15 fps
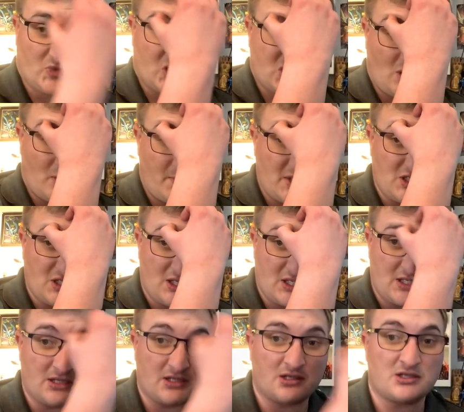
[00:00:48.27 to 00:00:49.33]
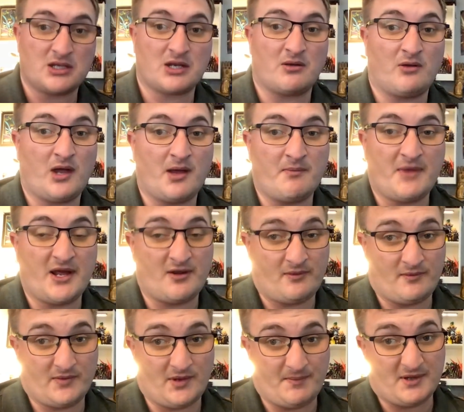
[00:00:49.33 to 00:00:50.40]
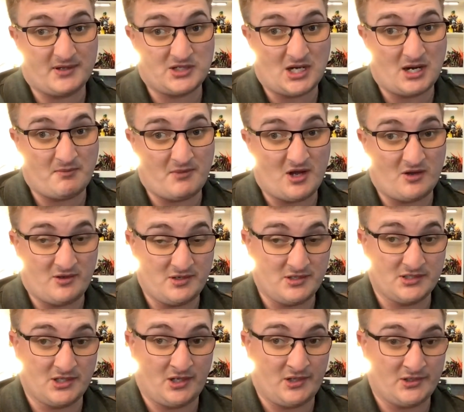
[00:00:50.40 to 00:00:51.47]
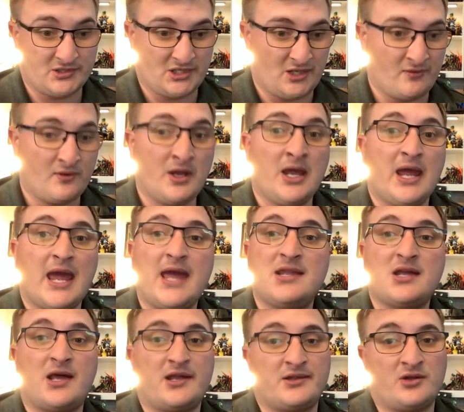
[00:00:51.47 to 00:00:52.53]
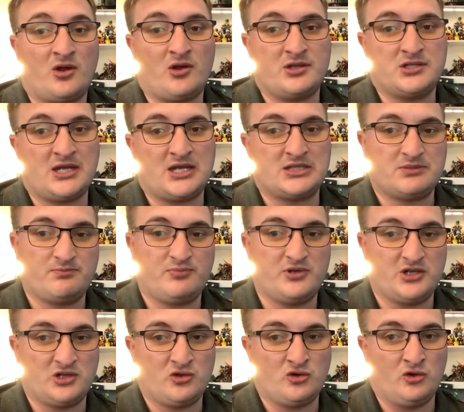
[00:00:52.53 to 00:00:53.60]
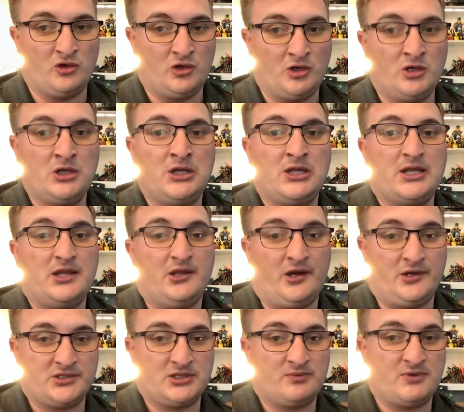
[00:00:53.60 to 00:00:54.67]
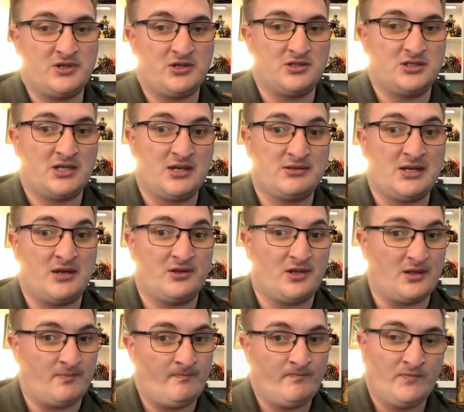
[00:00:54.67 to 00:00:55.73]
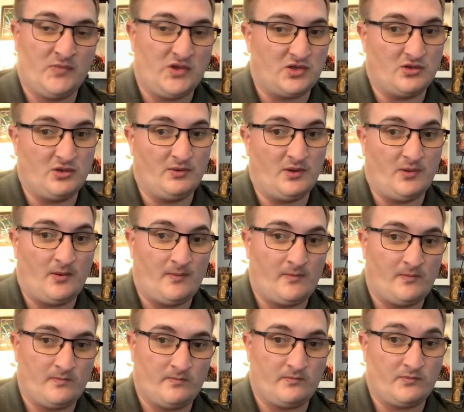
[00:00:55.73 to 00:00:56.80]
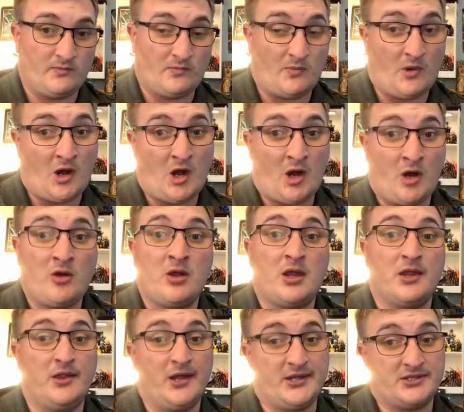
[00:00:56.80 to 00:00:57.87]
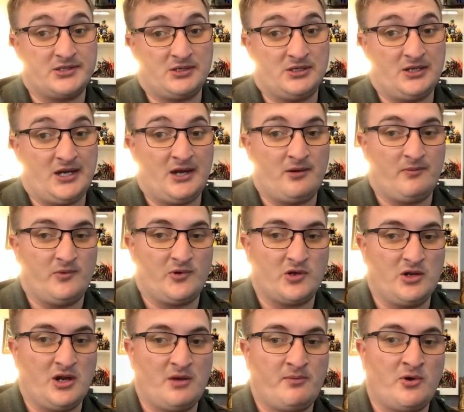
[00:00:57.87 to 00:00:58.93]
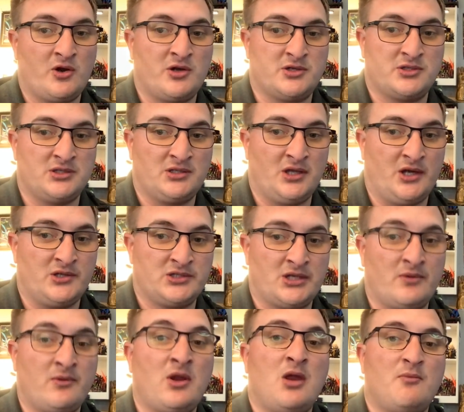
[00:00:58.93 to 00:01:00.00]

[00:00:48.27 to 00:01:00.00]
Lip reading: So basically, there's like a lot of mountains, the big giant mountains and all that stuff. And although that's pretty cool, and also pretty good, Cape Town's a good mall. Lots of good airports and all that stuff.